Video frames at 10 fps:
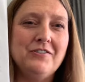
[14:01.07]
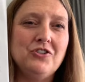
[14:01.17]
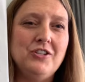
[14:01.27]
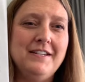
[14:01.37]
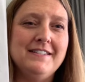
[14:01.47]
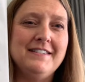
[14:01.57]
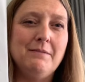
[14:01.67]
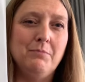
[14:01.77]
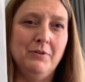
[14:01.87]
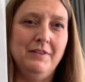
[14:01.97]
she
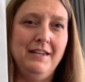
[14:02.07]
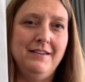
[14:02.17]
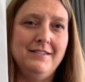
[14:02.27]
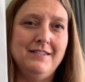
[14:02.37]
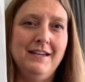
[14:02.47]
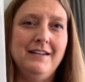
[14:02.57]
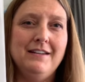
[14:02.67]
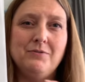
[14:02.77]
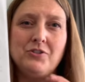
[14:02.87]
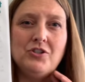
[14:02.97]
assembled these, and
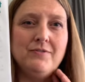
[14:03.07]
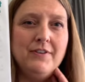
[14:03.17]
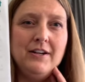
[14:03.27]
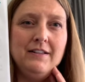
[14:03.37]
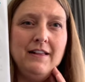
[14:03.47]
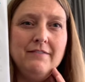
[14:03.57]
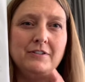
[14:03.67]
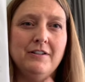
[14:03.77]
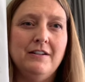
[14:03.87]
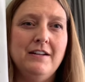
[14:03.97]
it was just very
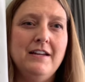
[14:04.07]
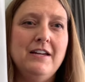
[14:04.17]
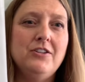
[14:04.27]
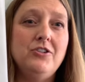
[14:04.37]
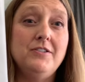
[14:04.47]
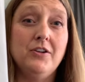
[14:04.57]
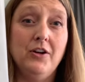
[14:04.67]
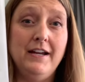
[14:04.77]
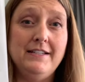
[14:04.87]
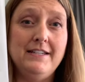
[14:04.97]
clever. She's a
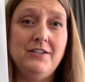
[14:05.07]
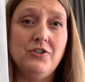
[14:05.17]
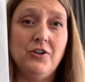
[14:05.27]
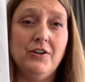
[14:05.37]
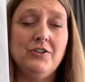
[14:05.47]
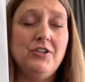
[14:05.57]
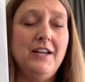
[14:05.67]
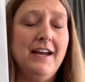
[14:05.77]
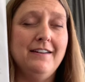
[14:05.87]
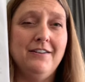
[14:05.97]
great teacher. She
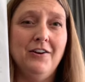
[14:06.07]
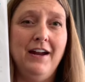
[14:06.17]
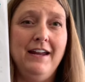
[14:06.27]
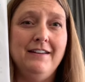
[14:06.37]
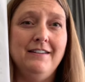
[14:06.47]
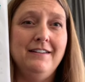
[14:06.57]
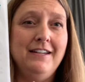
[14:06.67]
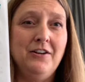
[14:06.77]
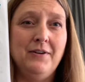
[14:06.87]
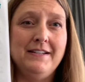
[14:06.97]
had great,
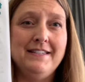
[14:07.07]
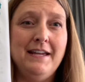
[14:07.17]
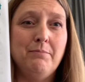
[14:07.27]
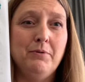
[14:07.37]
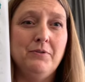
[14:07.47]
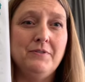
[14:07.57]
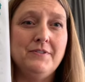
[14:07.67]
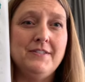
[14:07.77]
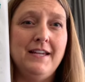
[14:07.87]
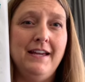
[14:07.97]

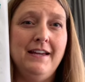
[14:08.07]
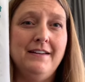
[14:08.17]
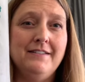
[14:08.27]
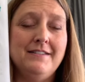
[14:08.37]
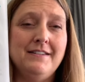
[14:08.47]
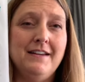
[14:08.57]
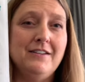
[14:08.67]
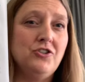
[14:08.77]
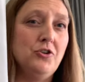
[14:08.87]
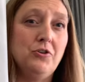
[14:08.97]
examples, and
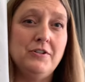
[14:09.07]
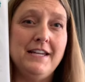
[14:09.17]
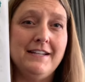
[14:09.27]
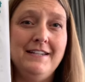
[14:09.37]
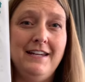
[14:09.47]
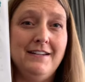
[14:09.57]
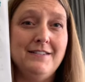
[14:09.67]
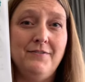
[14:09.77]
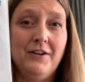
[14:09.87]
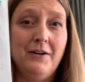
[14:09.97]
showed her techniques
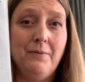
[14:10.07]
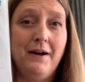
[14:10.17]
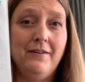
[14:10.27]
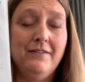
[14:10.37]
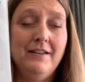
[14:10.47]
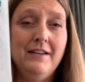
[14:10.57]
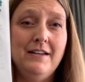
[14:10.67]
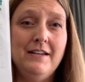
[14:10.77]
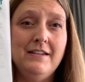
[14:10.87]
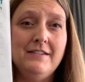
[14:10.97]
very well.
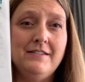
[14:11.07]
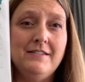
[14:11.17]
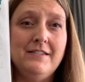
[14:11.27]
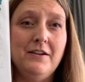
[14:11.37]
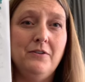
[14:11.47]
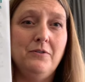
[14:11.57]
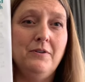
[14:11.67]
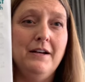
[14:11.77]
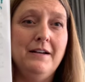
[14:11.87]
So